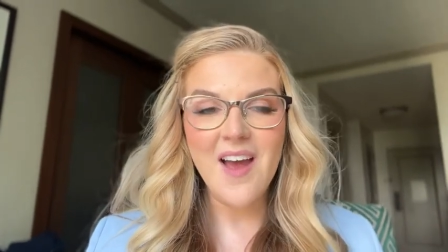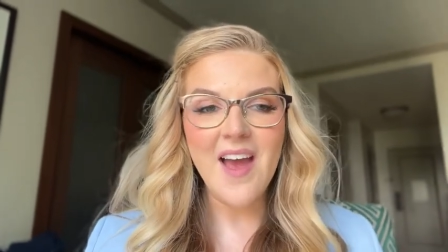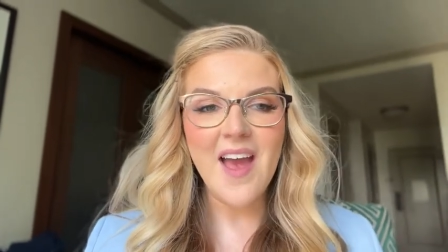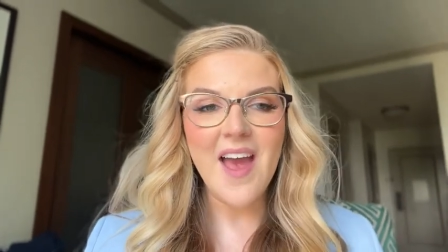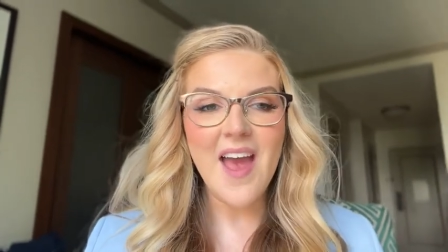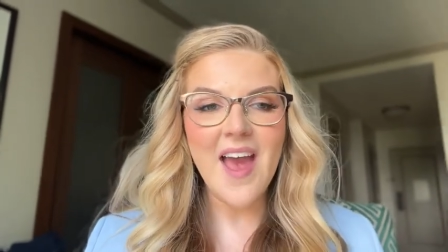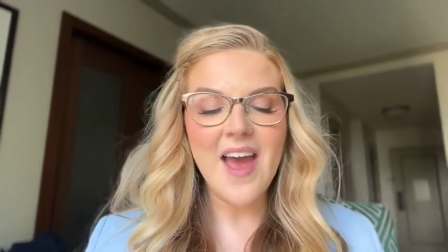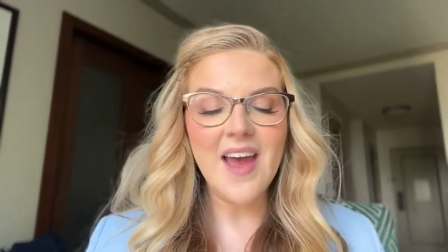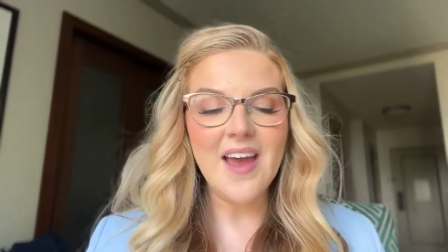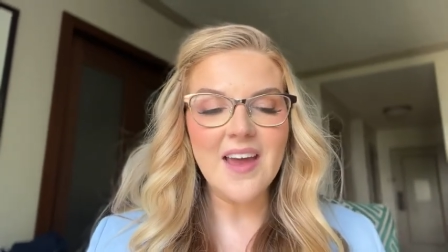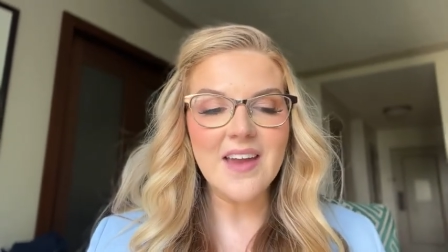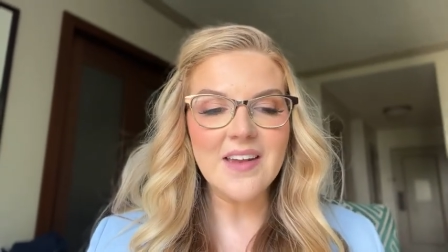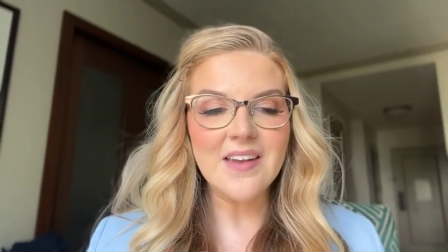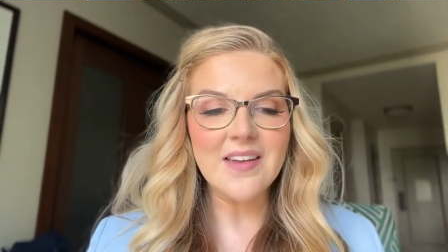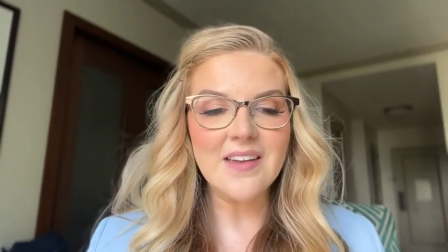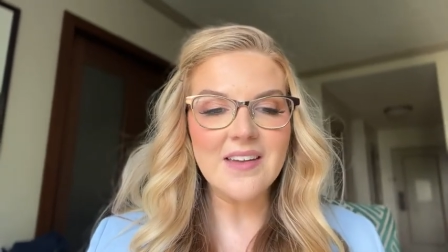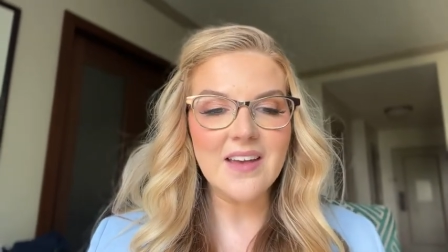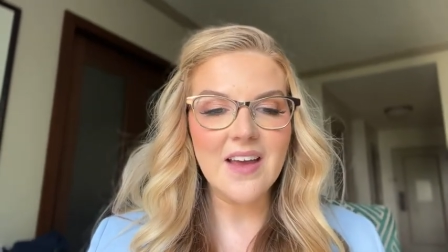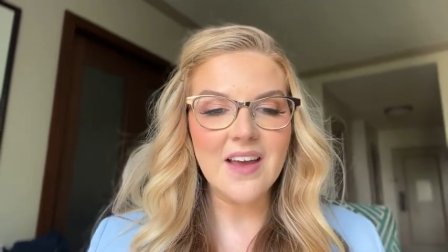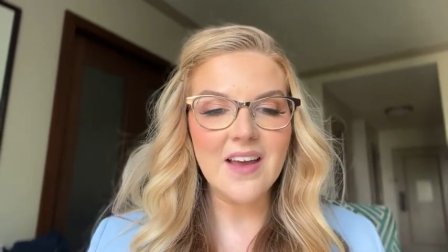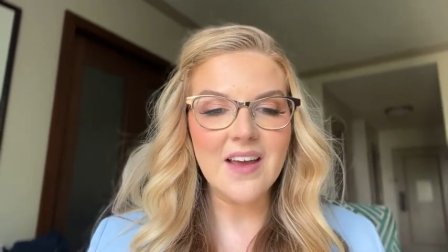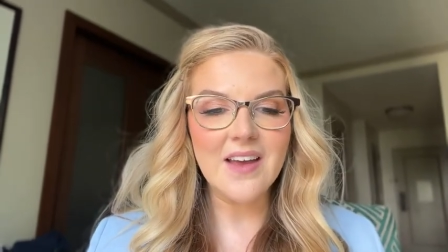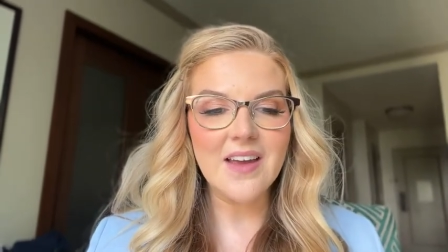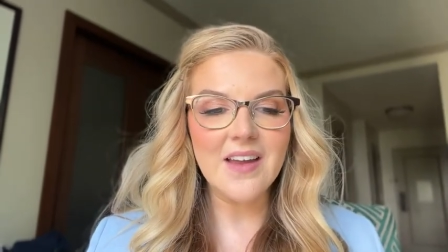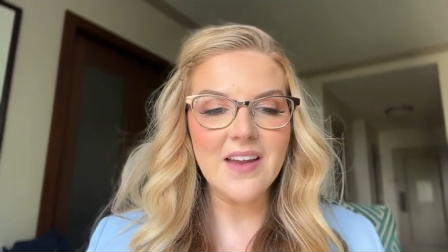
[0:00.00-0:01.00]
And
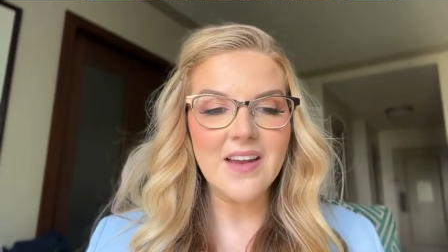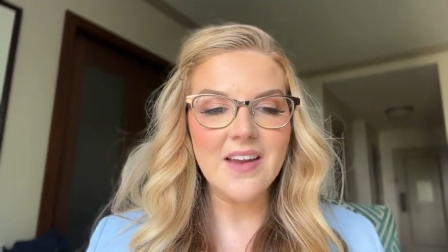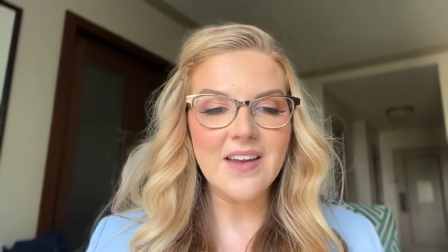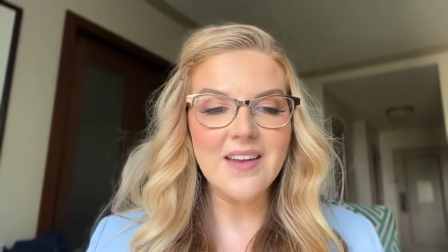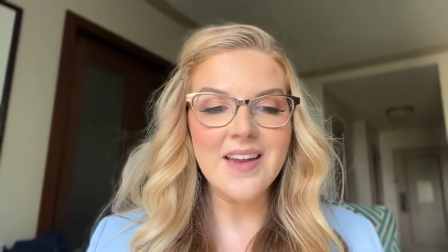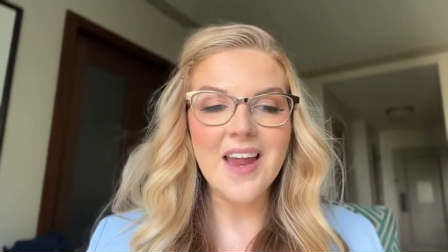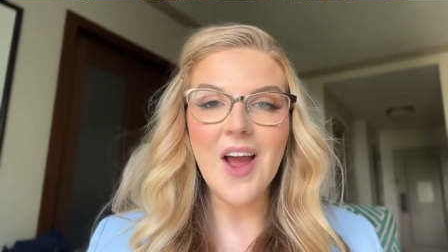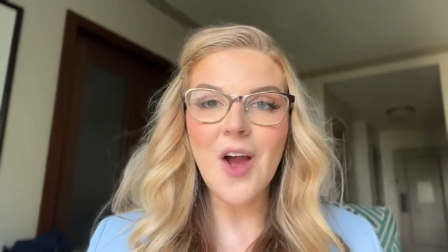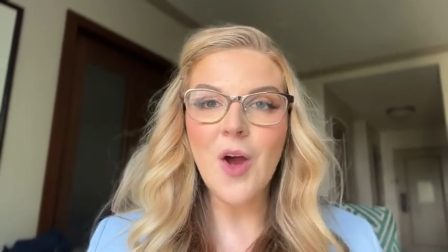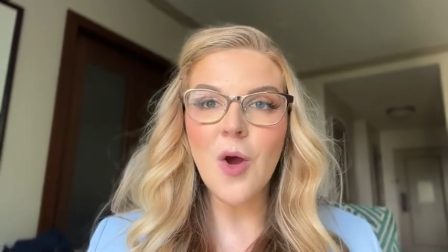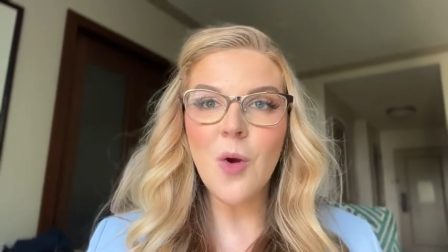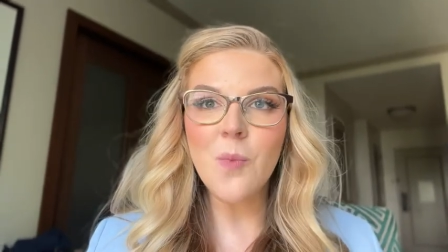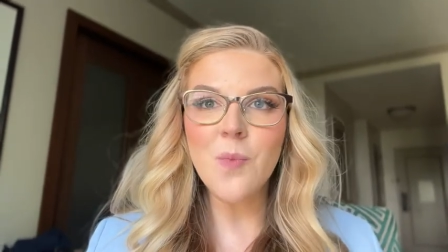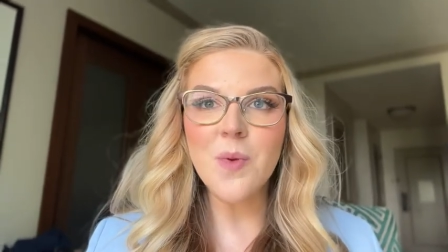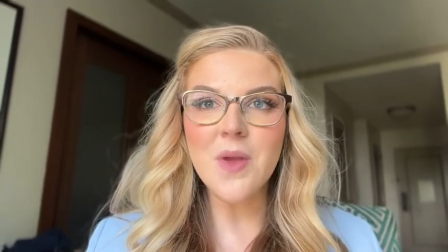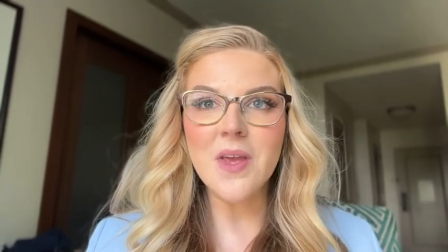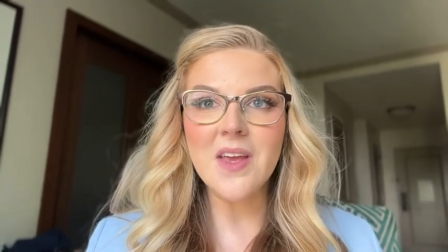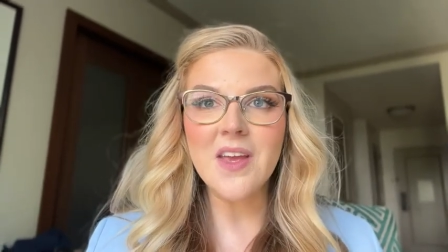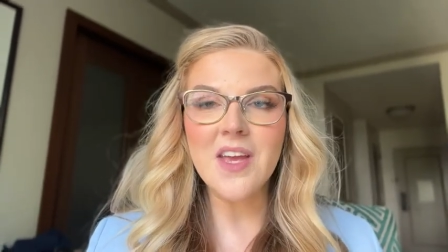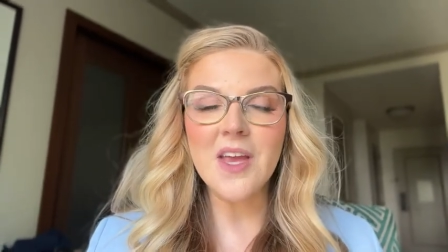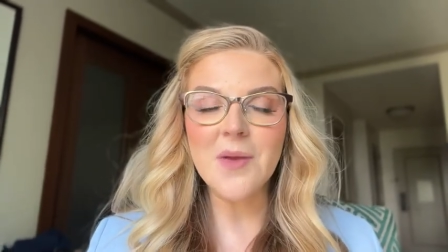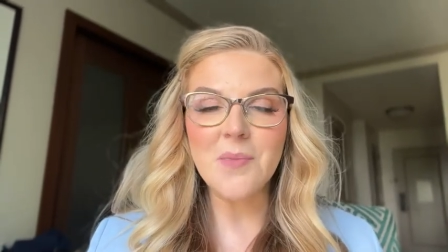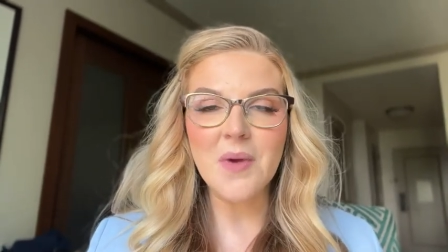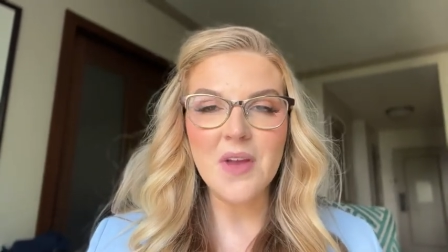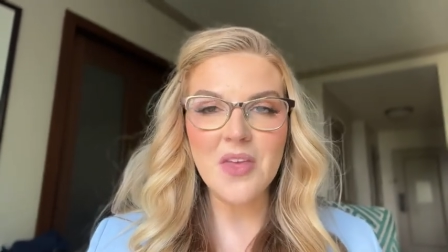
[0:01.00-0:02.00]
uh, now
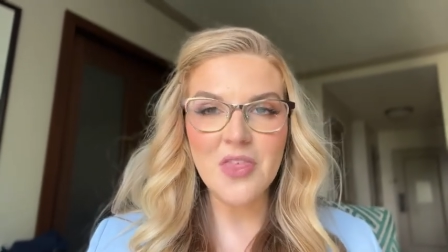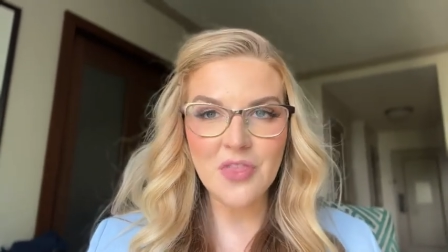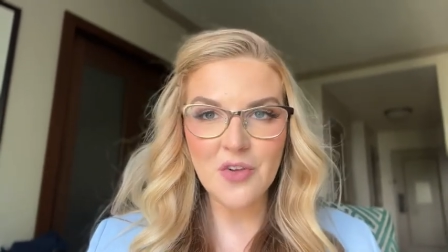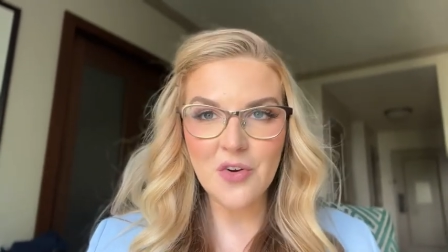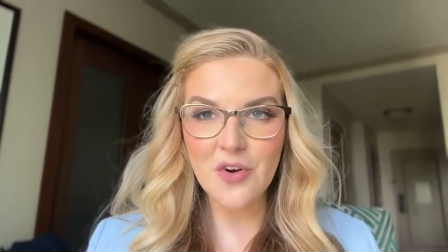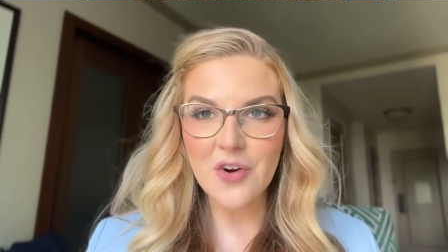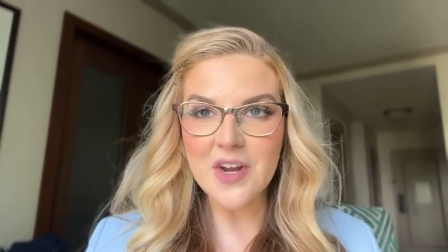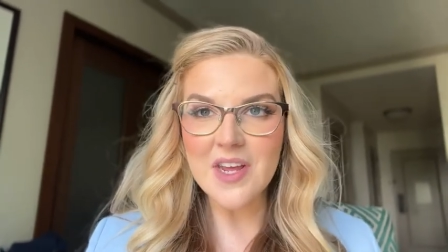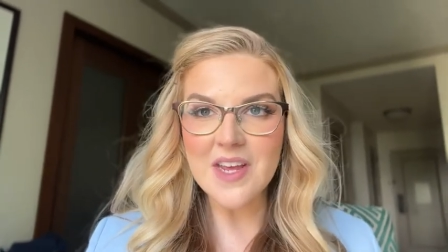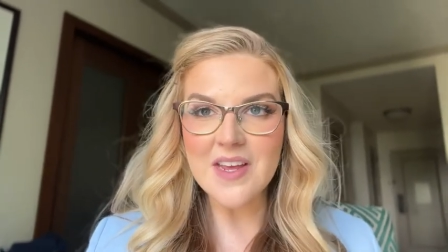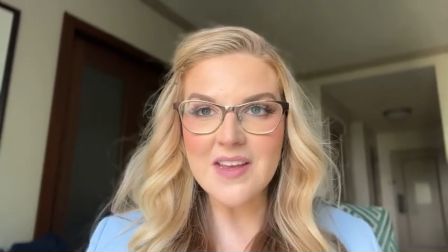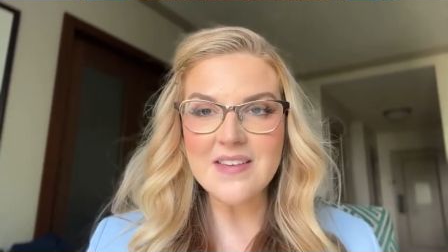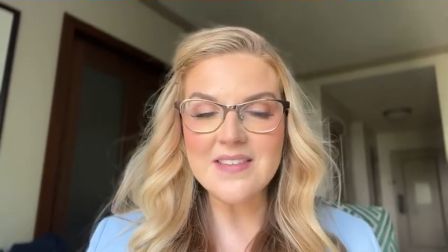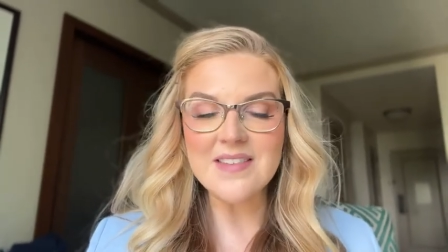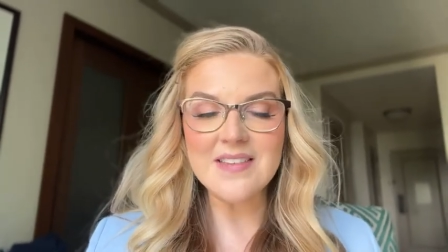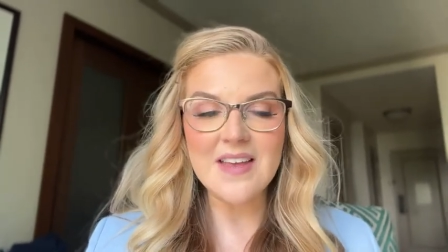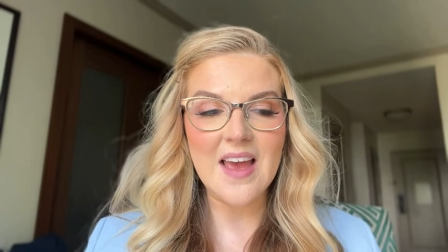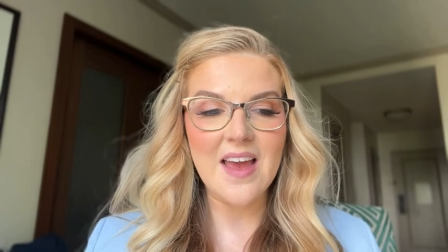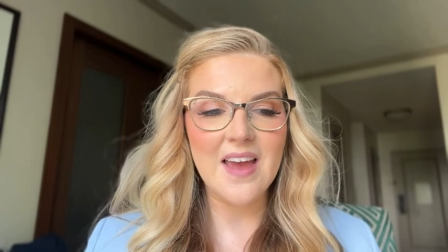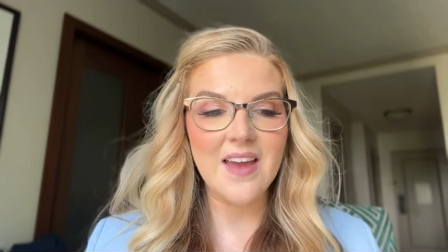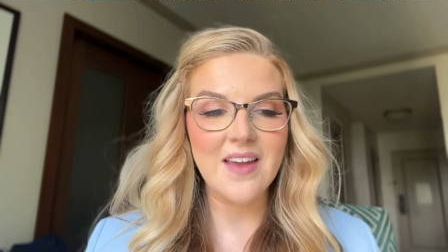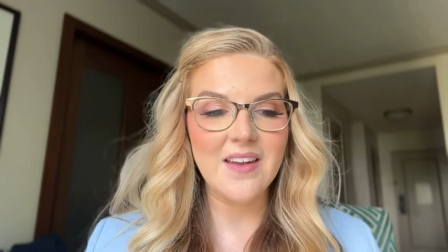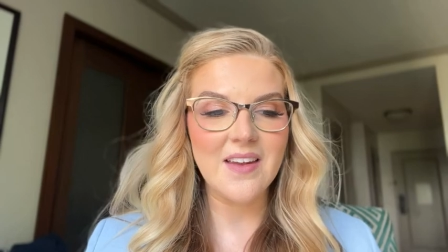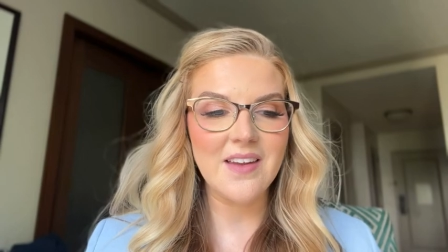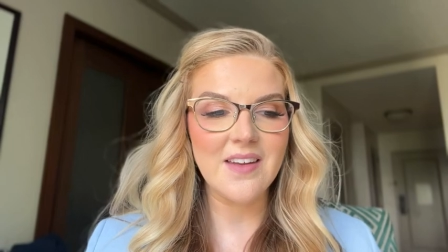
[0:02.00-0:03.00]
being in my 30s
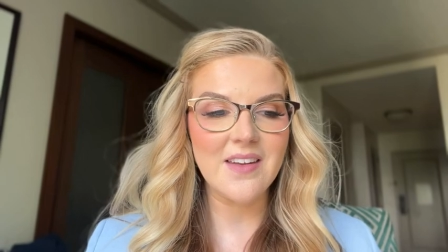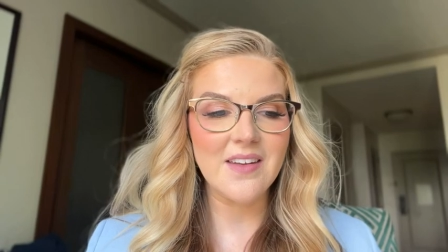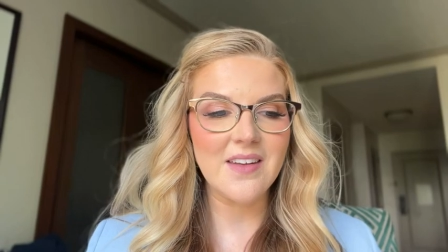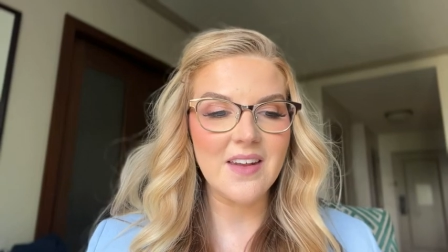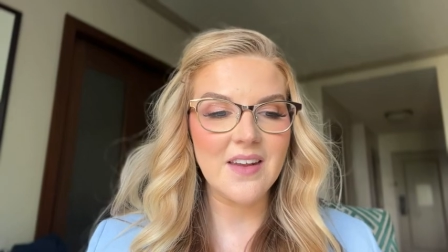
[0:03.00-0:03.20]
and,